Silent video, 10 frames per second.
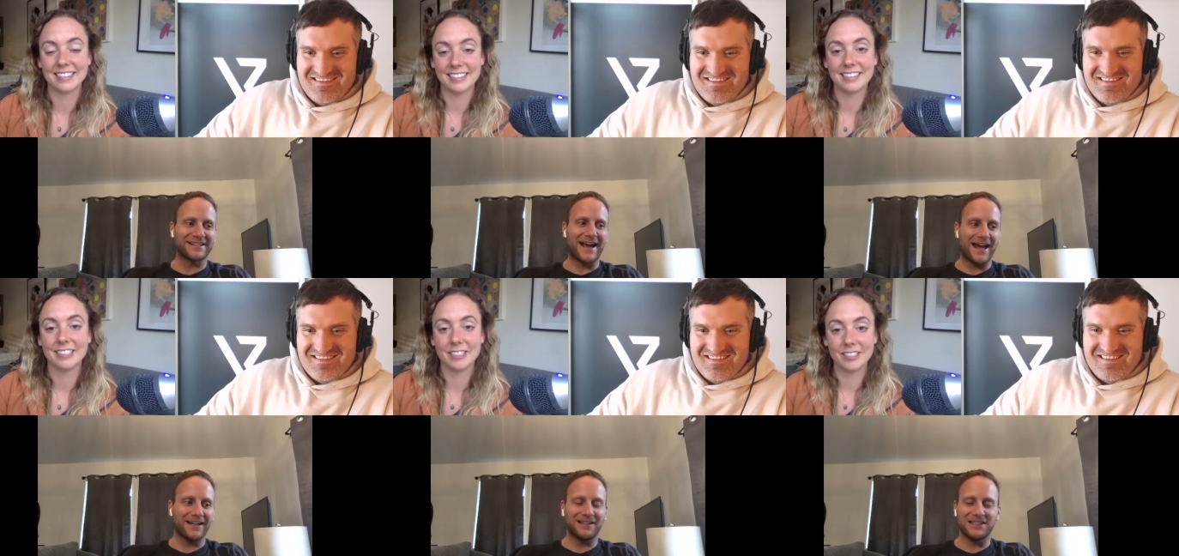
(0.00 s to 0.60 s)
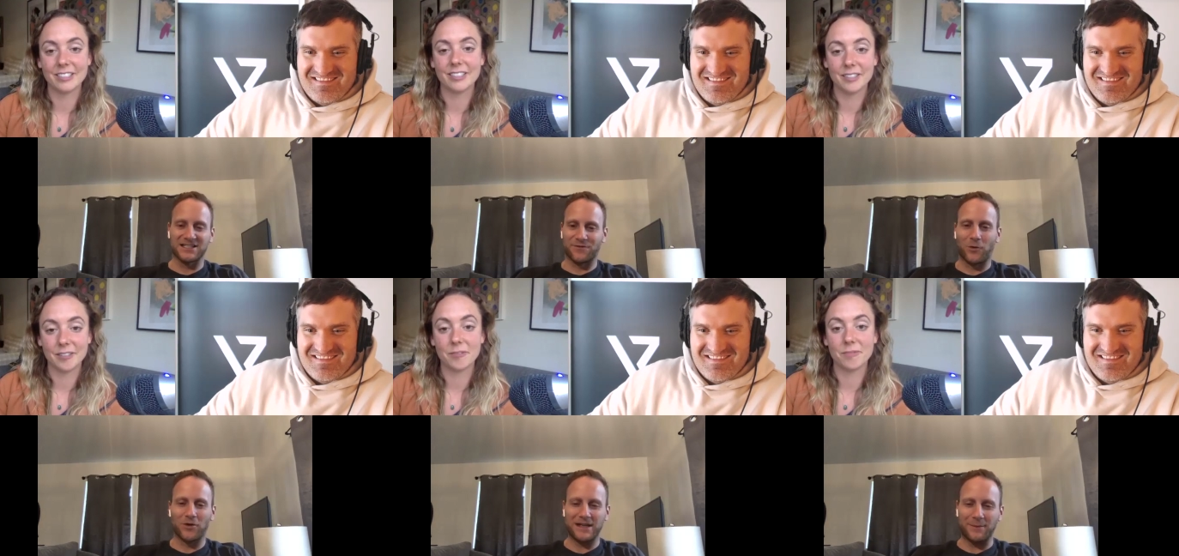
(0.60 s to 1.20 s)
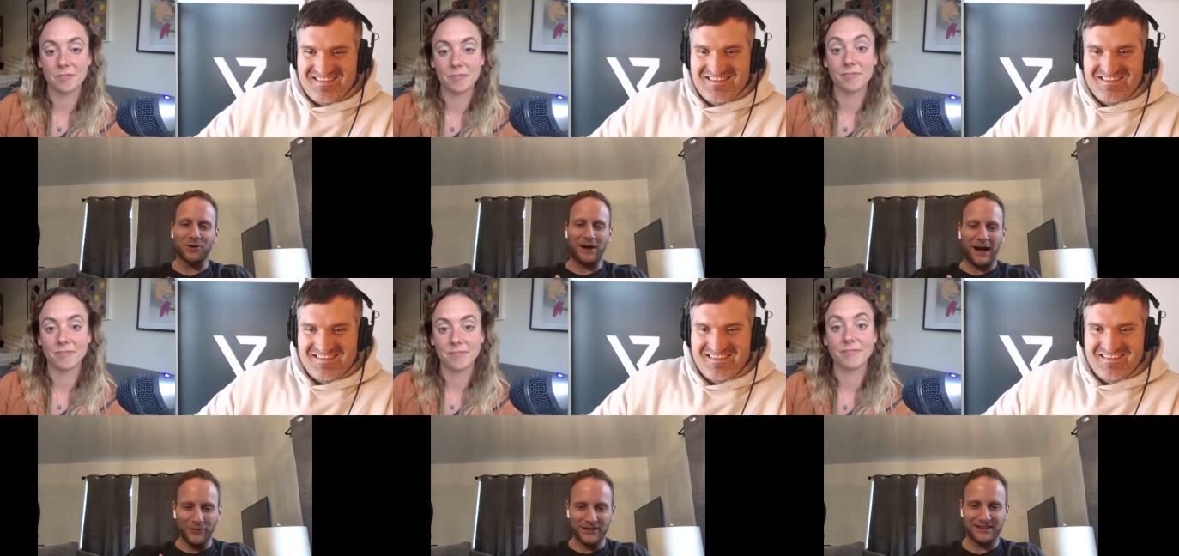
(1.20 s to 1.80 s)
Speaker 1: had at least four
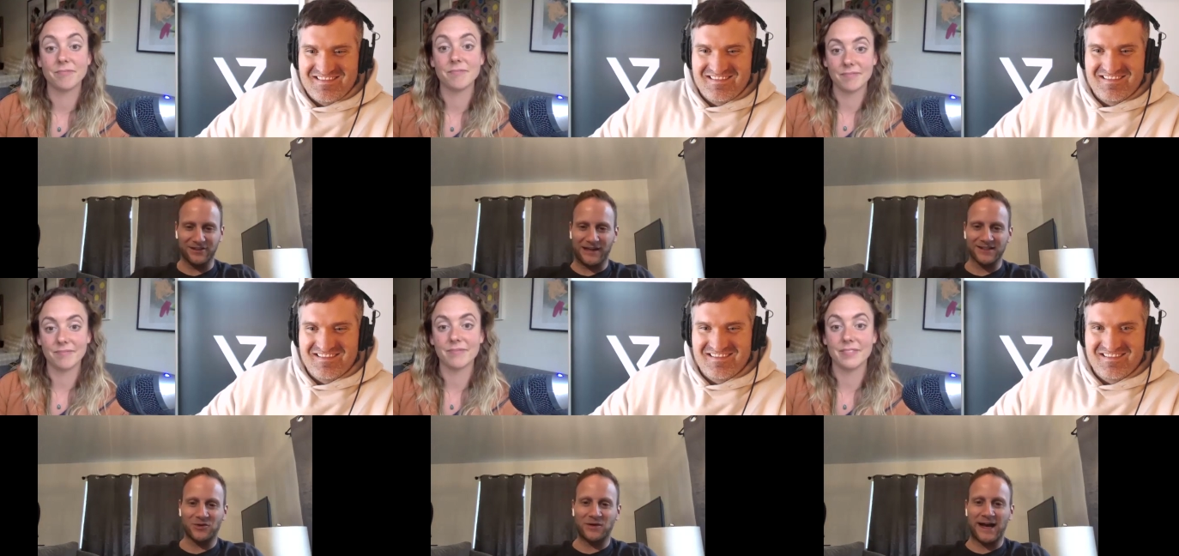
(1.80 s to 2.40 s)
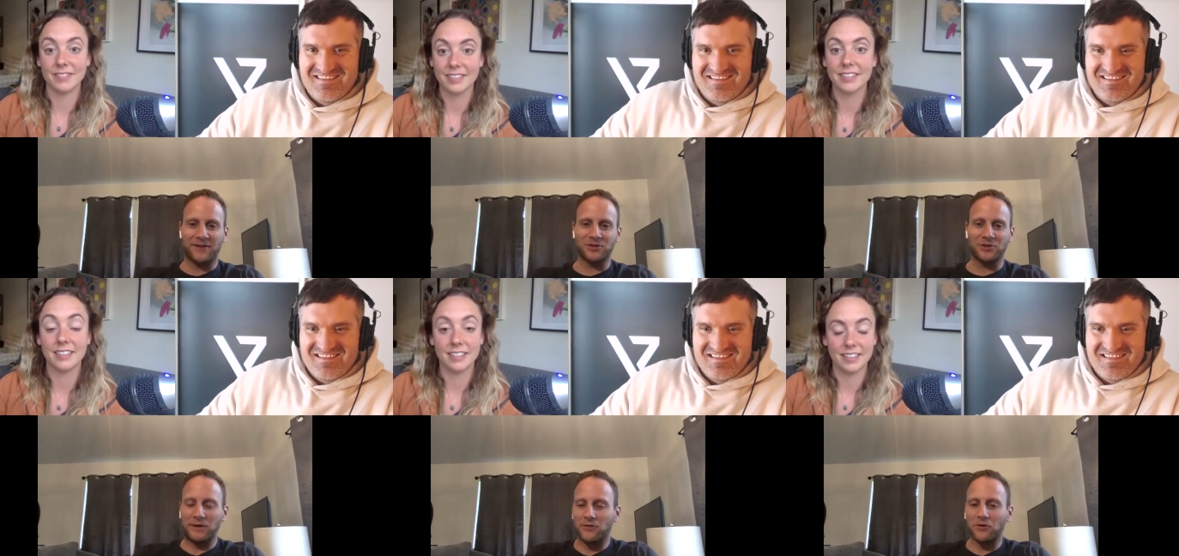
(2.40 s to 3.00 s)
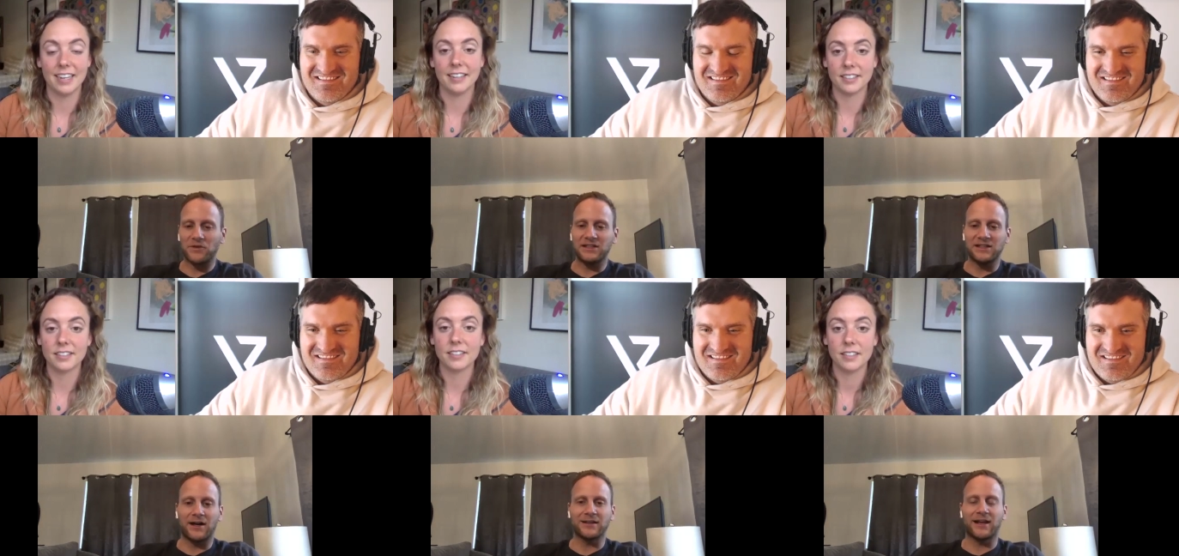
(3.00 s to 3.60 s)
demographics here that I was going after. And we've already yes.
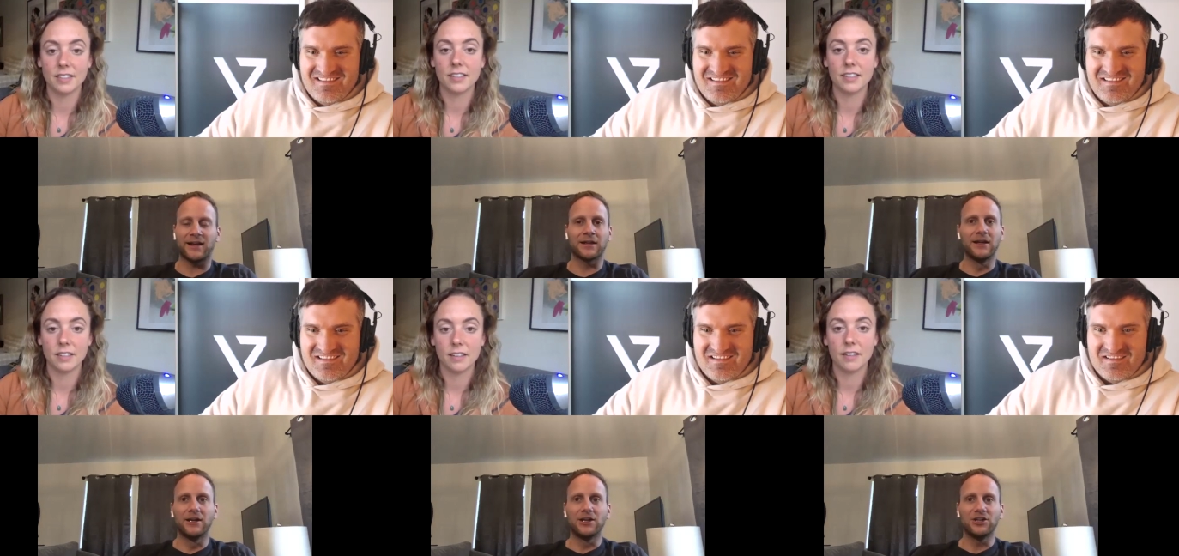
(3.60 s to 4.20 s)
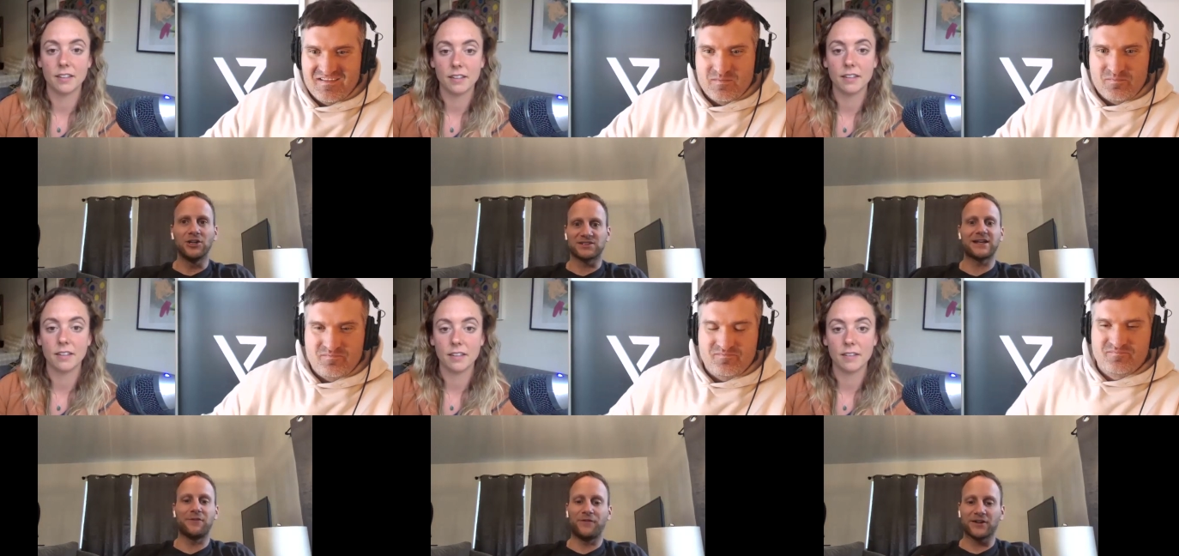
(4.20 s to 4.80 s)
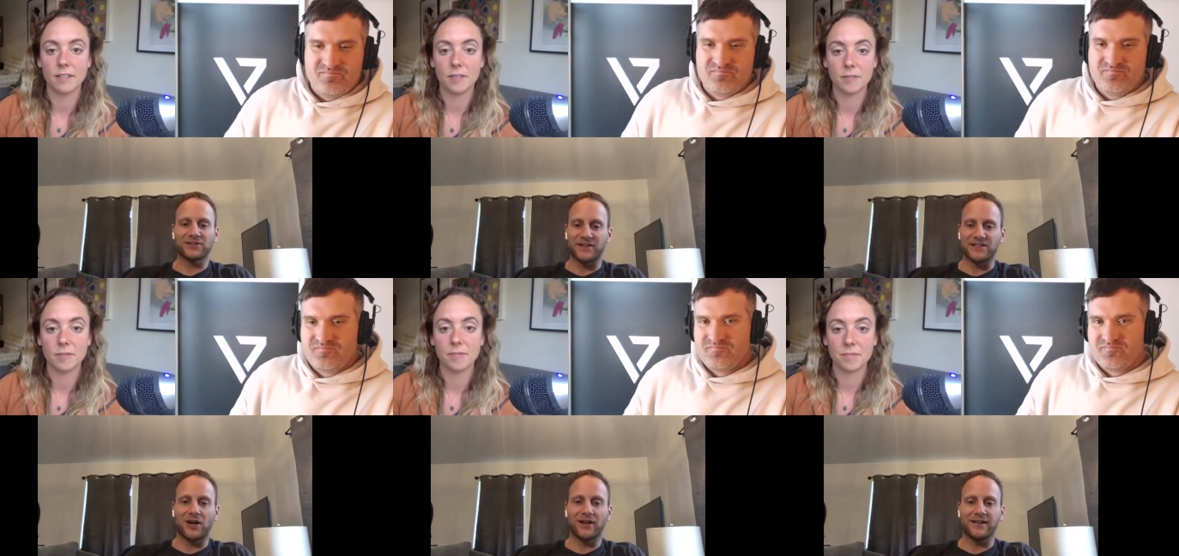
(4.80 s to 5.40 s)
done like, you know, seven figures on this
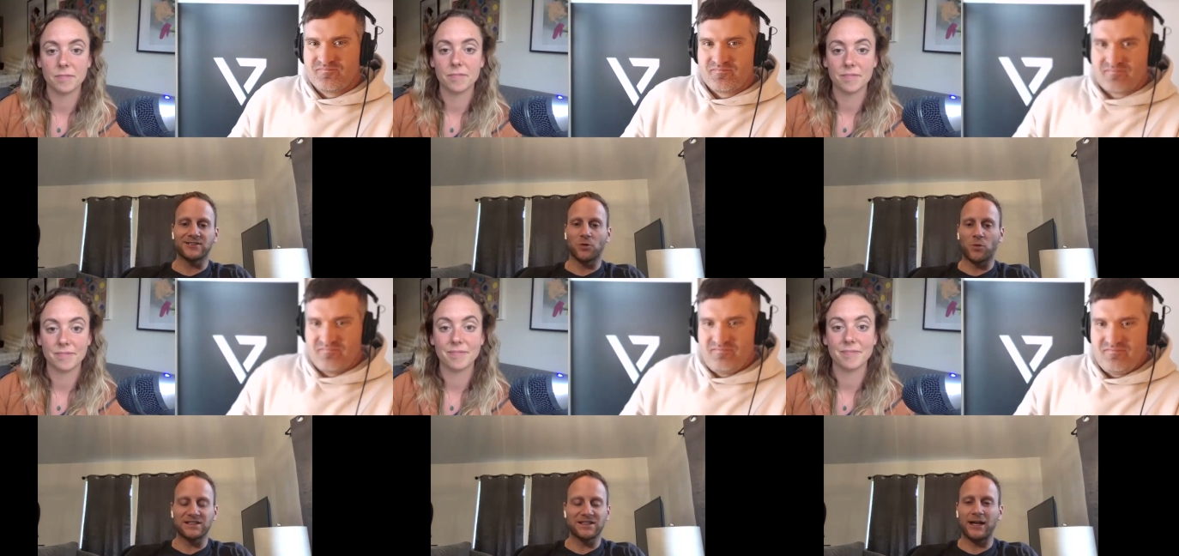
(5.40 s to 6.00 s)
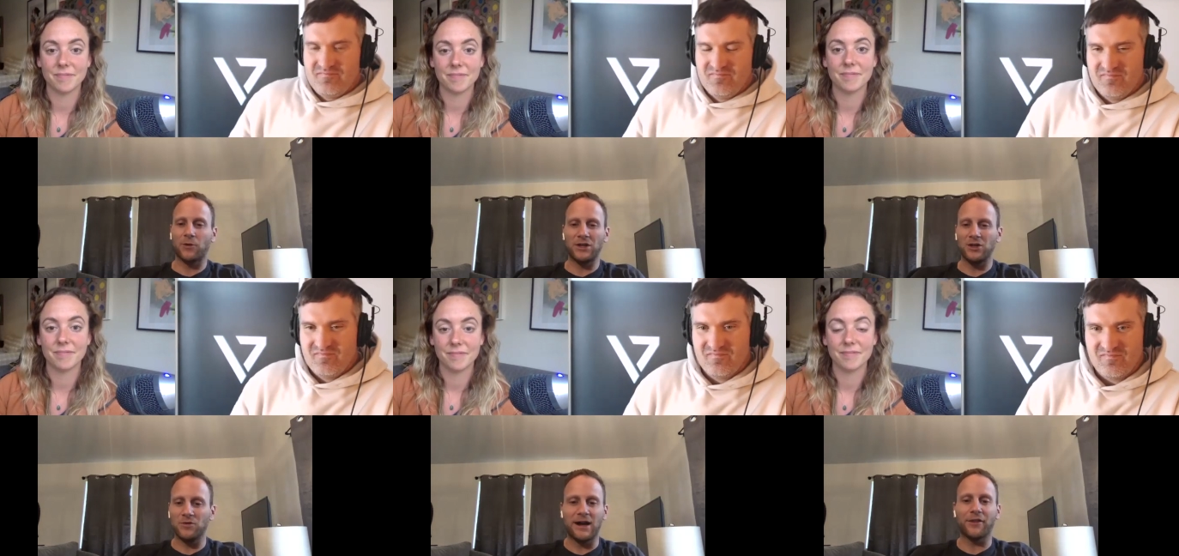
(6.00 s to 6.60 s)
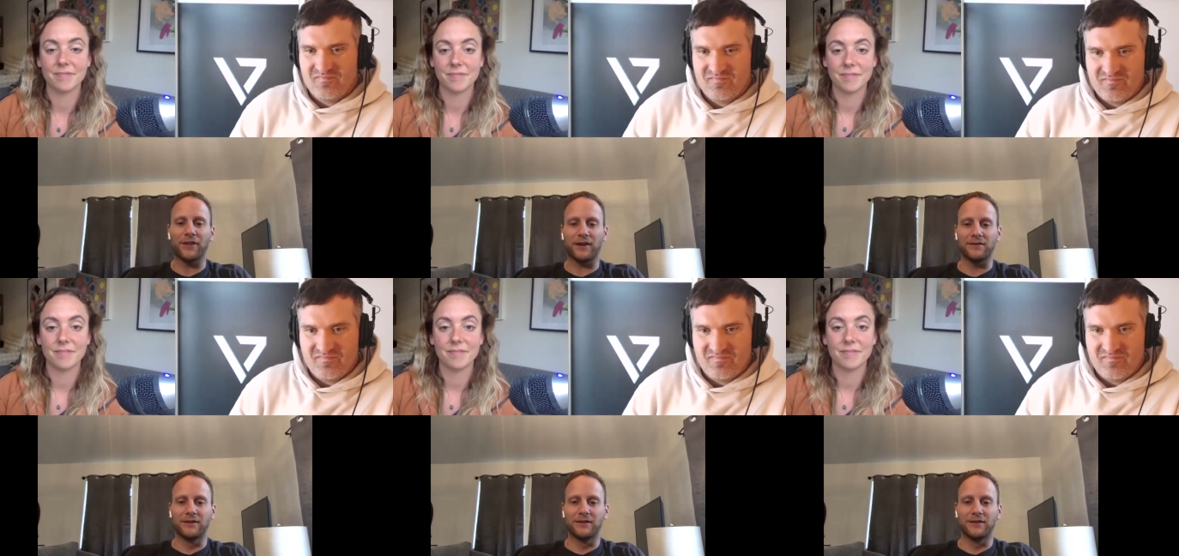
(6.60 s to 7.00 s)
audience. So it wasn't like we knew nothing.